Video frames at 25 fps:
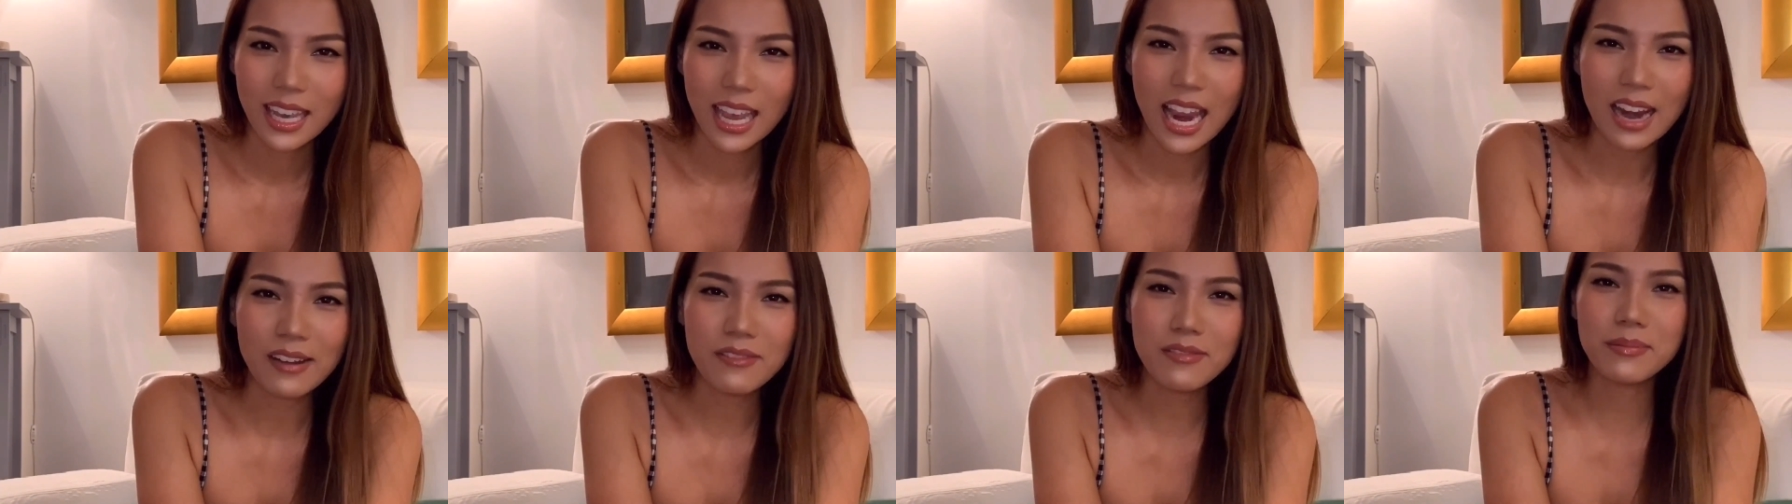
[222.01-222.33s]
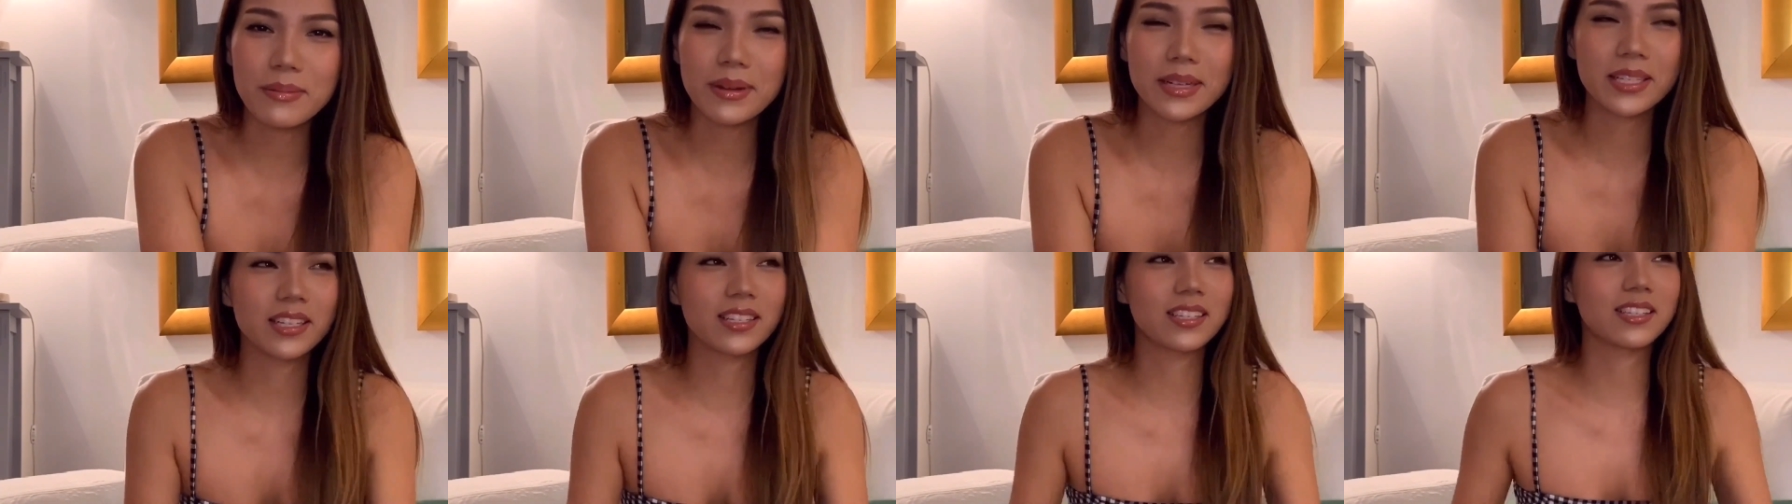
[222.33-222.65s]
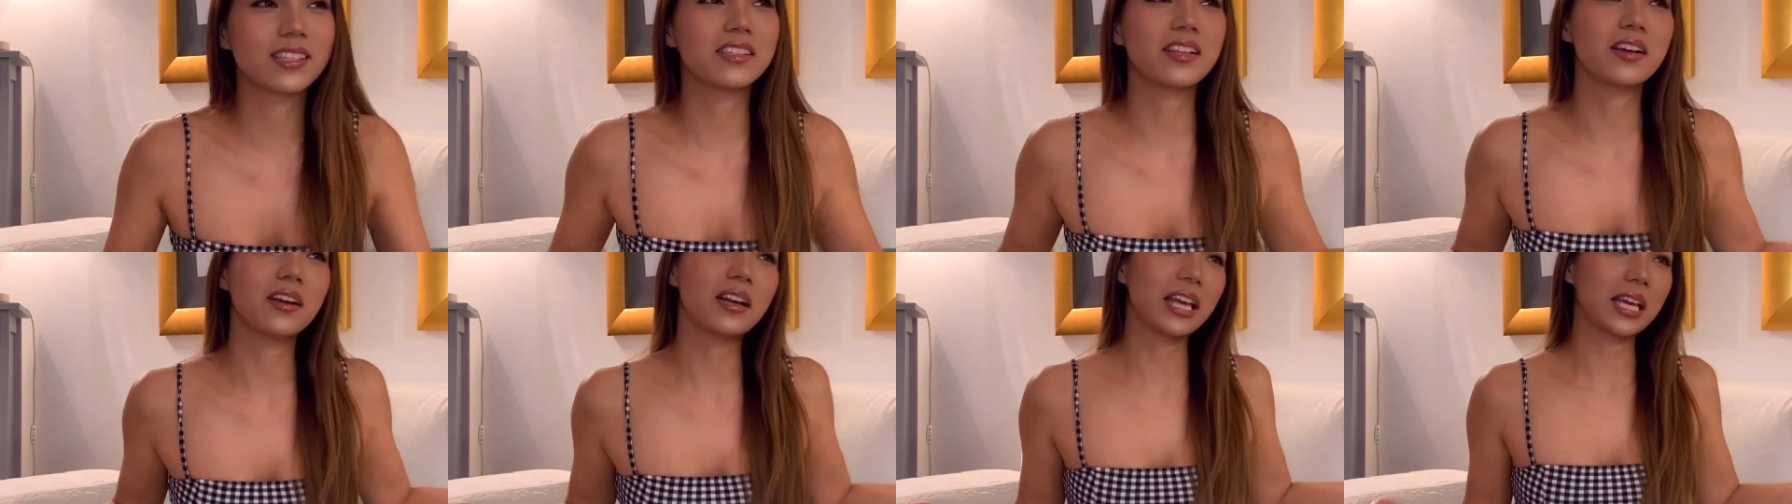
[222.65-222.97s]
Everybody just
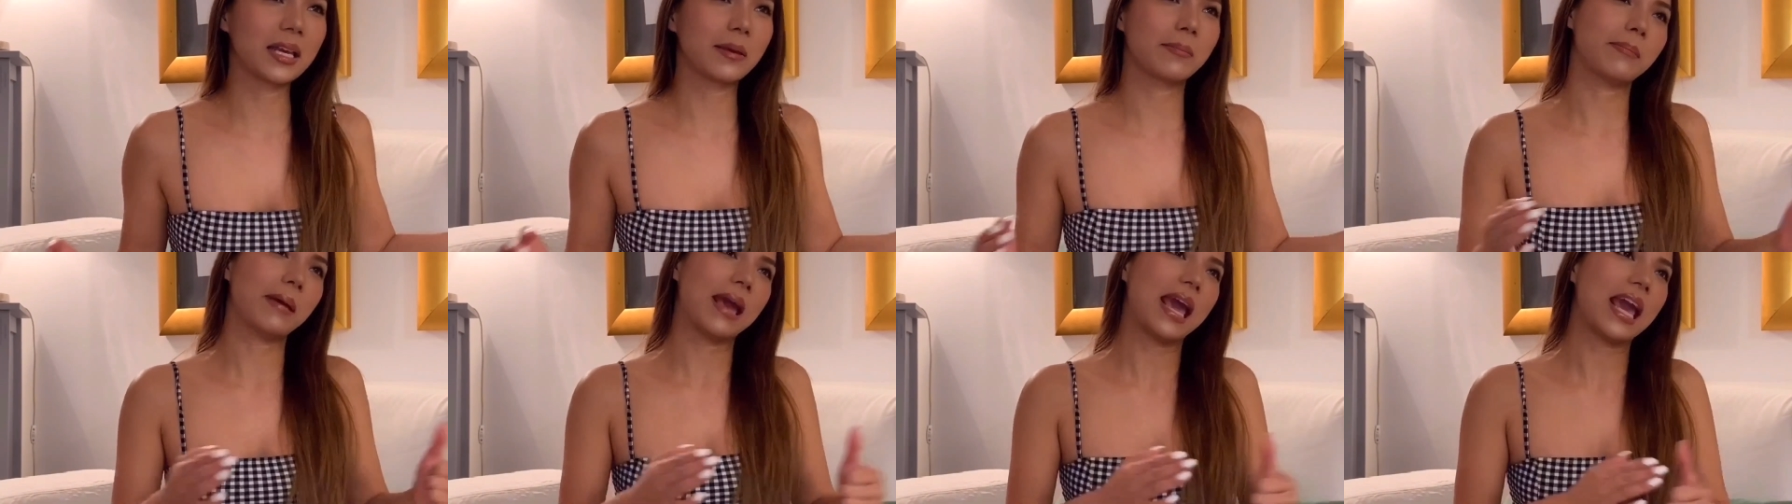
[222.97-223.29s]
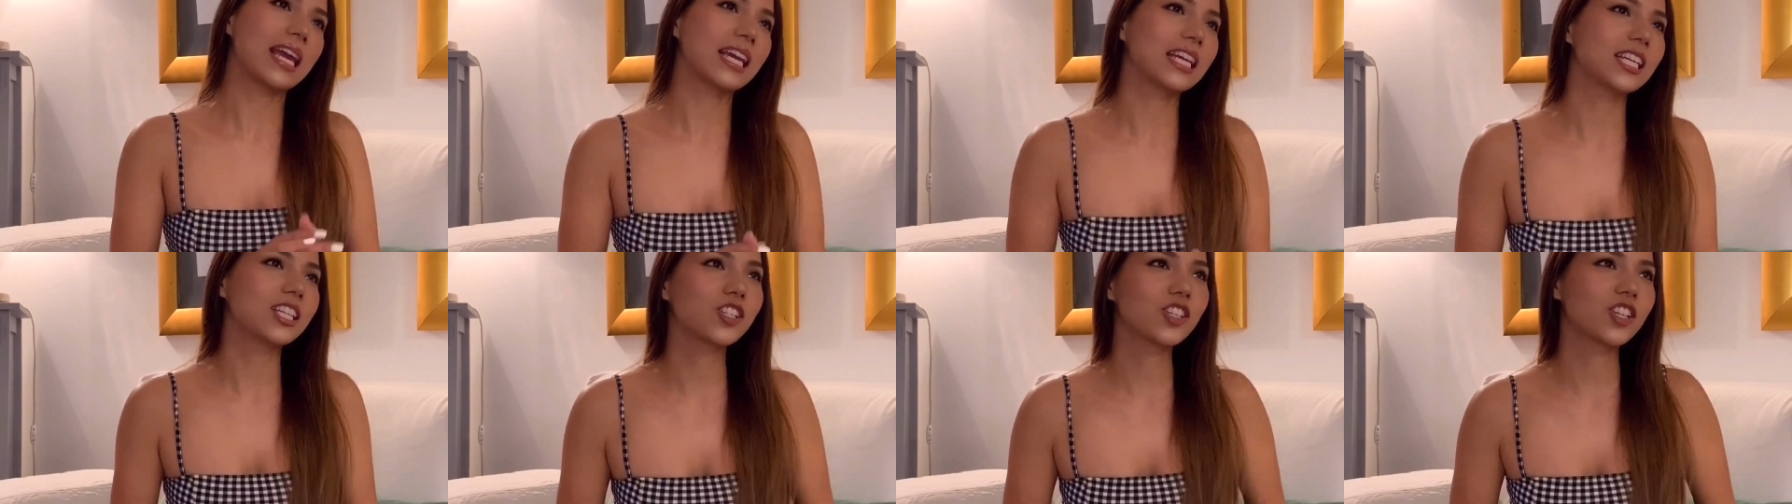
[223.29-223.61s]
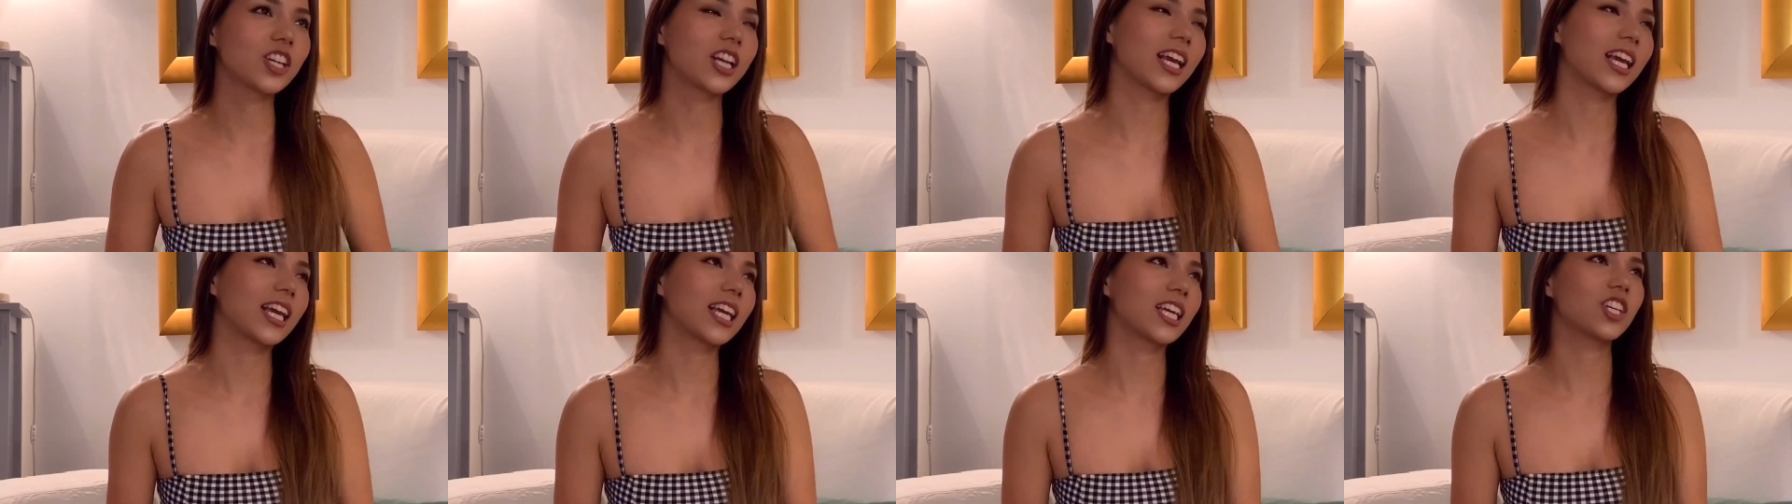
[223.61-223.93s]
you know like
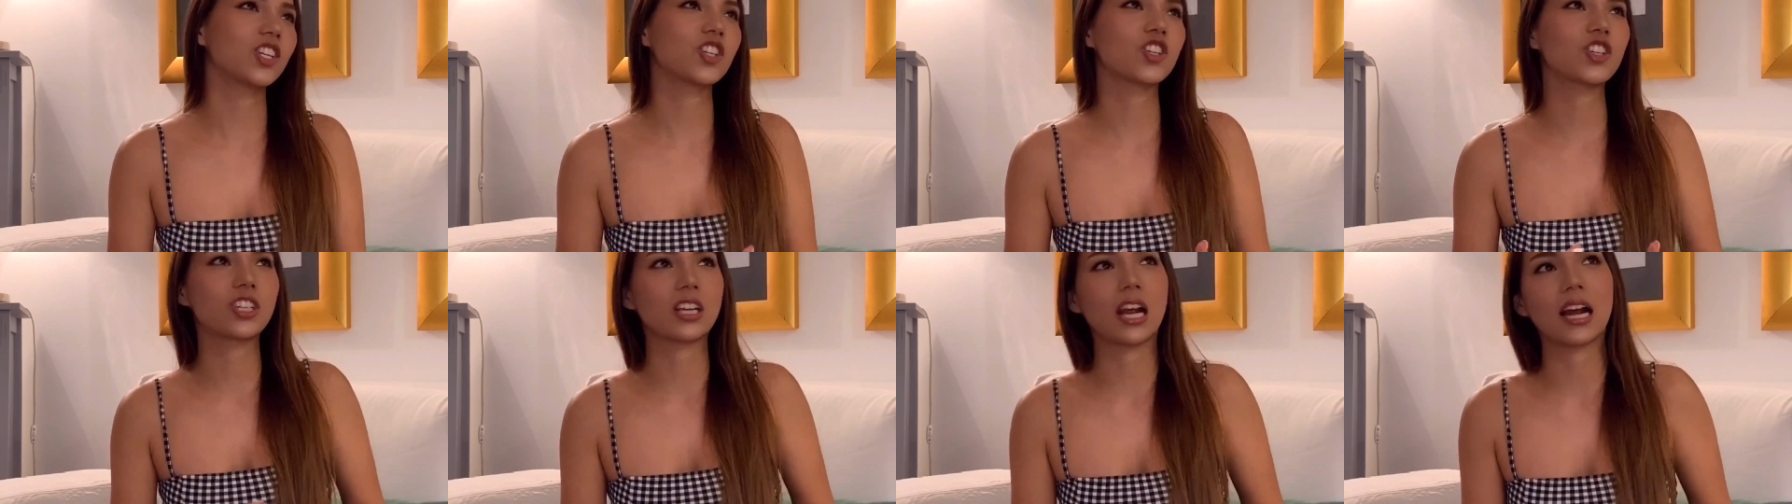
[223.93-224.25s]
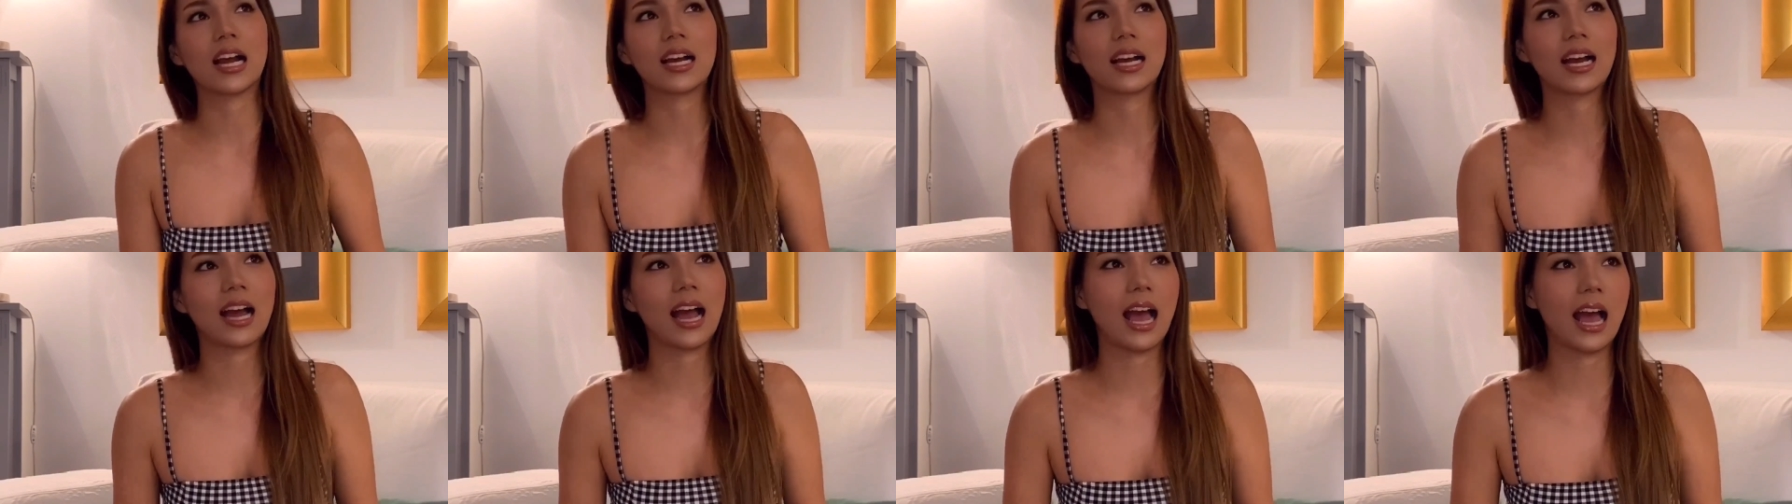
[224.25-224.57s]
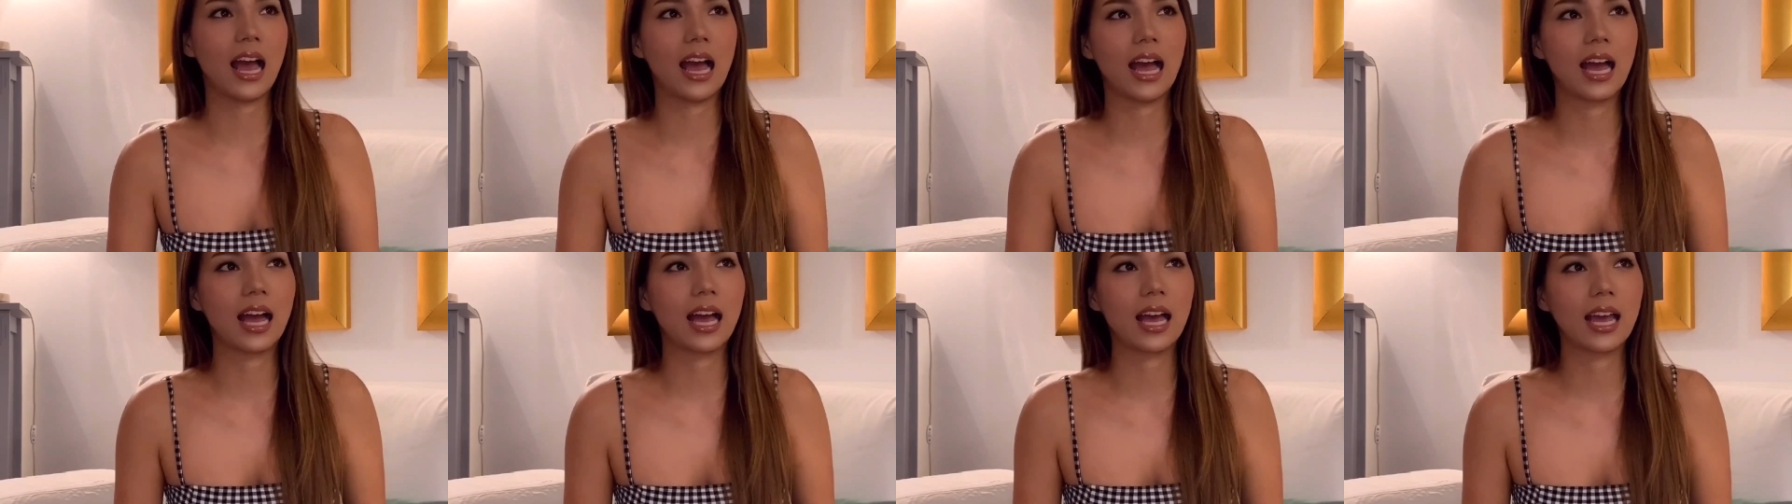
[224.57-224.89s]
Beijing,
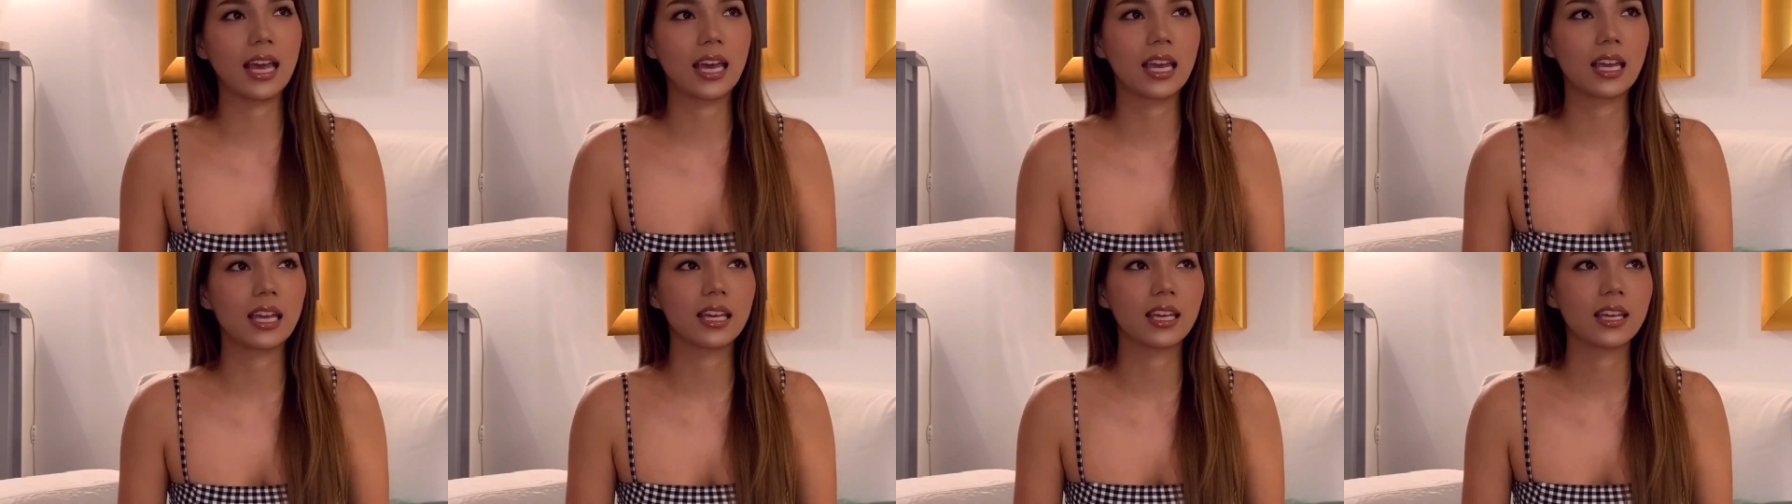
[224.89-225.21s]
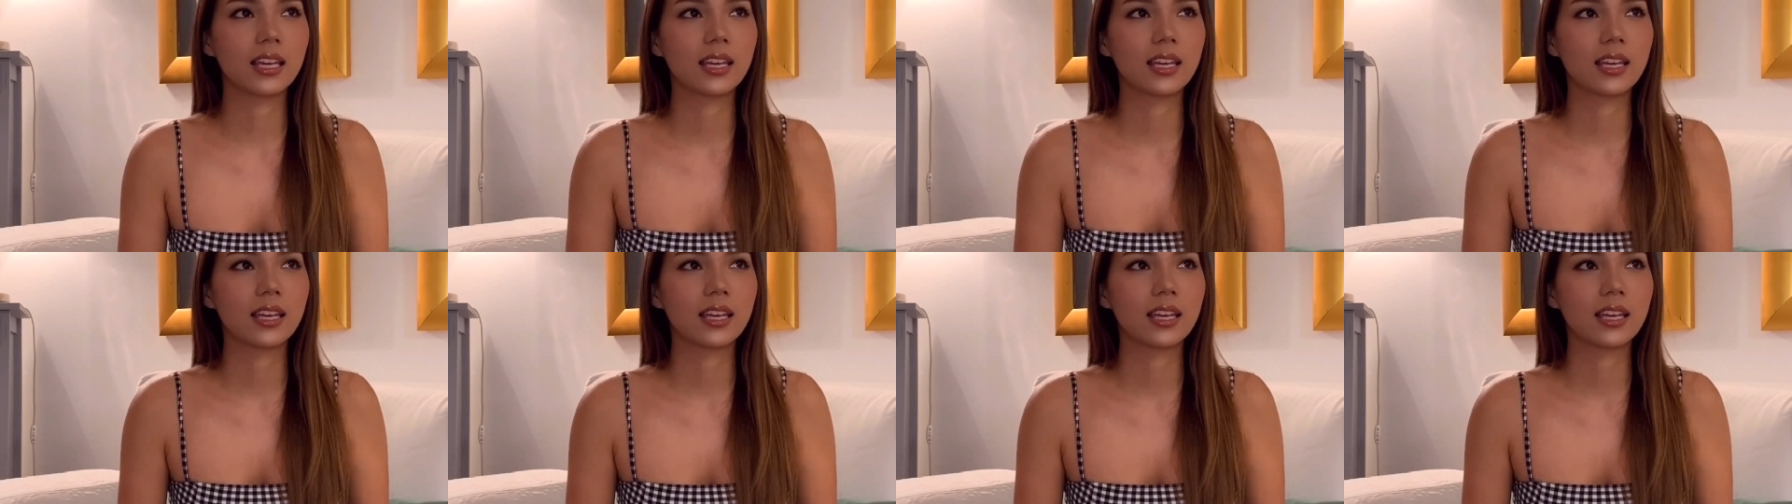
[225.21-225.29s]
Shanghai,